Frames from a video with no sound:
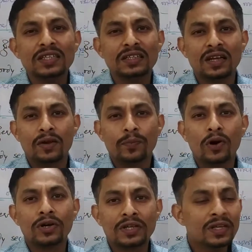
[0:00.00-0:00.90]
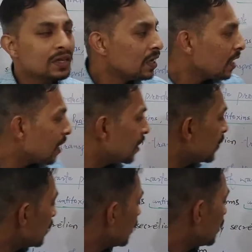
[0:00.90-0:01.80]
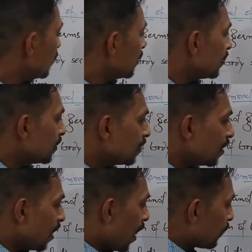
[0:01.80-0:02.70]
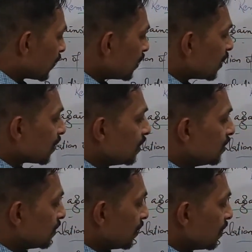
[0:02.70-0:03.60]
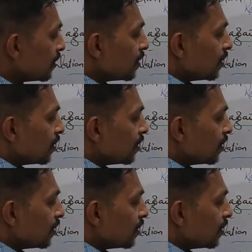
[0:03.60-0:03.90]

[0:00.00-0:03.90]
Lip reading: in our body and after that injury